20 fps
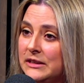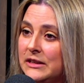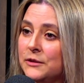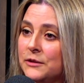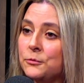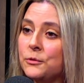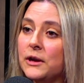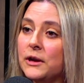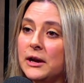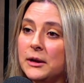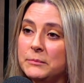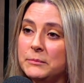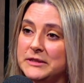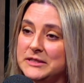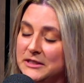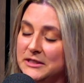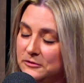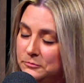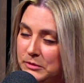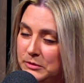We're happy to
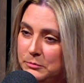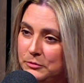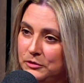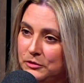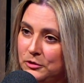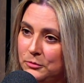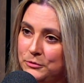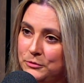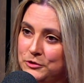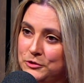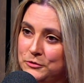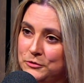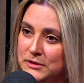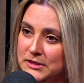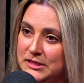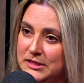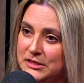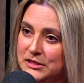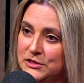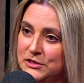give people the opportunity
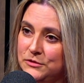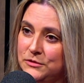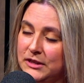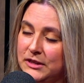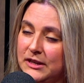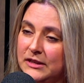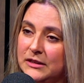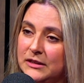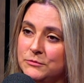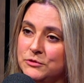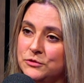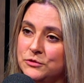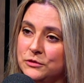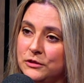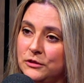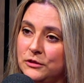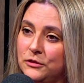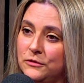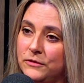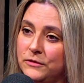to do that, and I'm sure a
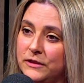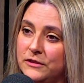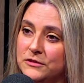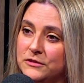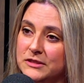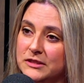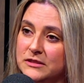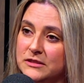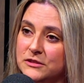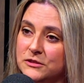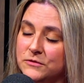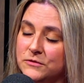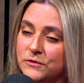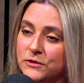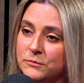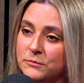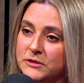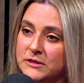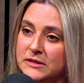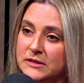lot of other solicitors
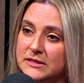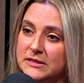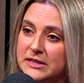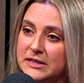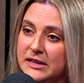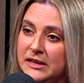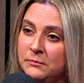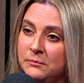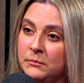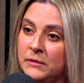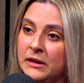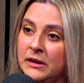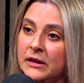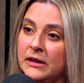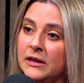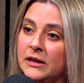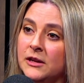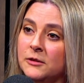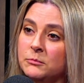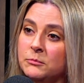firms are the same,
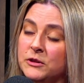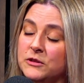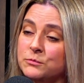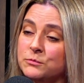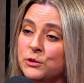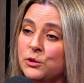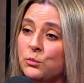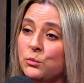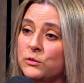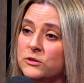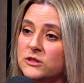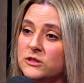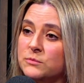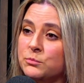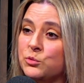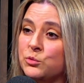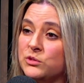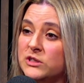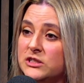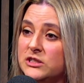because we all want to
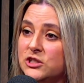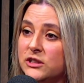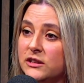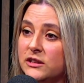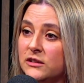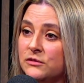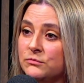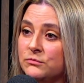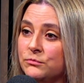support each other.